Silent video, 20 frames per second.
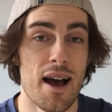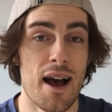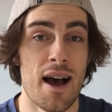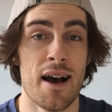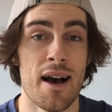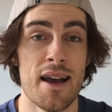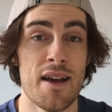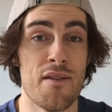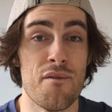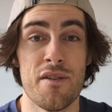
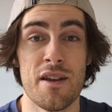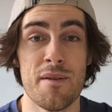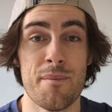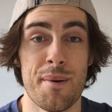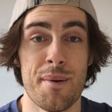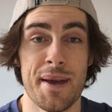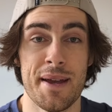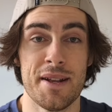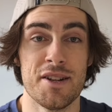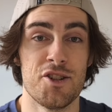Are
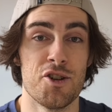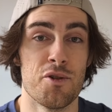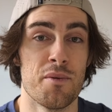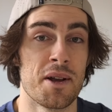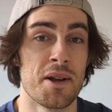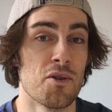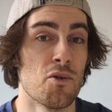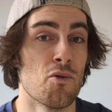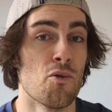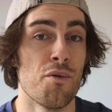MVP
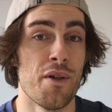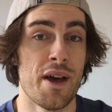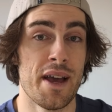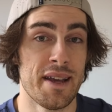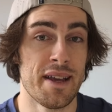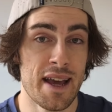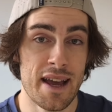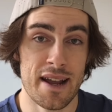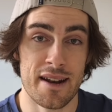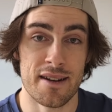doing all they
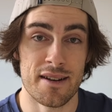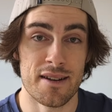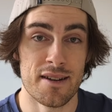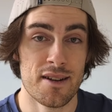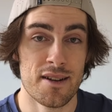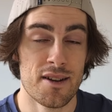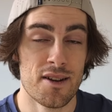can?